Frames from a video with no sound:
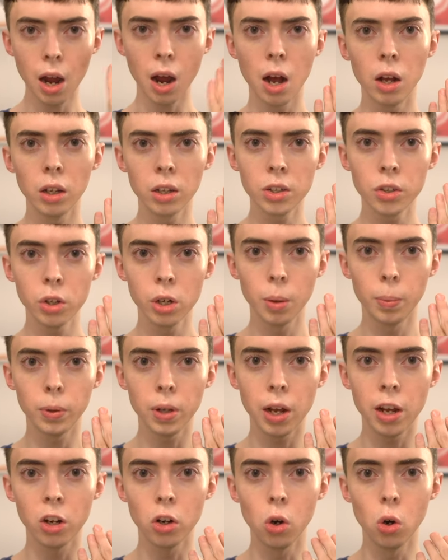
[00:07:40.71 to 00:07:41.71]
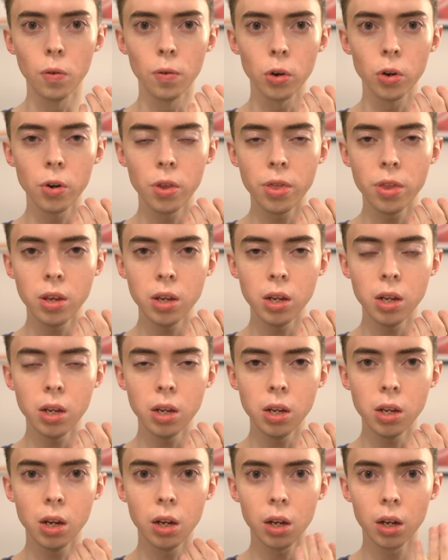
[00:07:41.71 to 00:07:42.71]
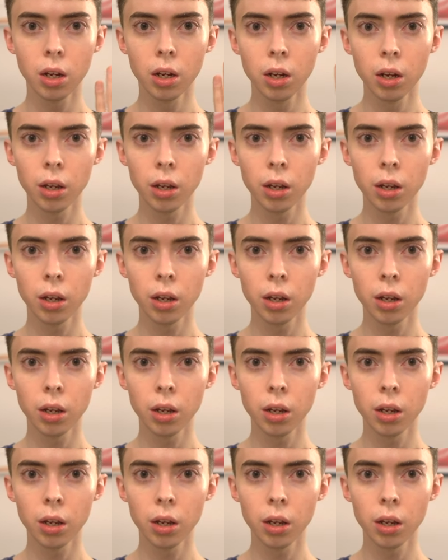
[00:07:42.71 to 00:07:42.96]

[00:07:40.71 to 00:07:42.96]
I'll actually apply it over the,